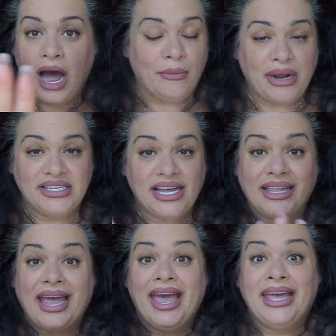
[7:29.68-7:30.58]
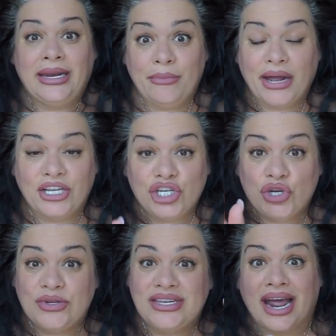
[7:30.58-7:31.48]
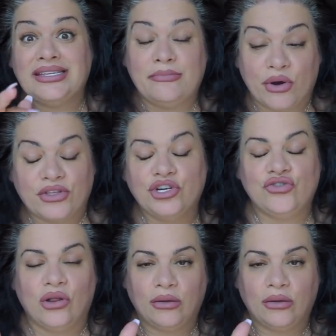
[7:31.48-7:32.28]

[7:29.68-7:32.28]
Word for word: I'm not telling anybody to use it as a birth control.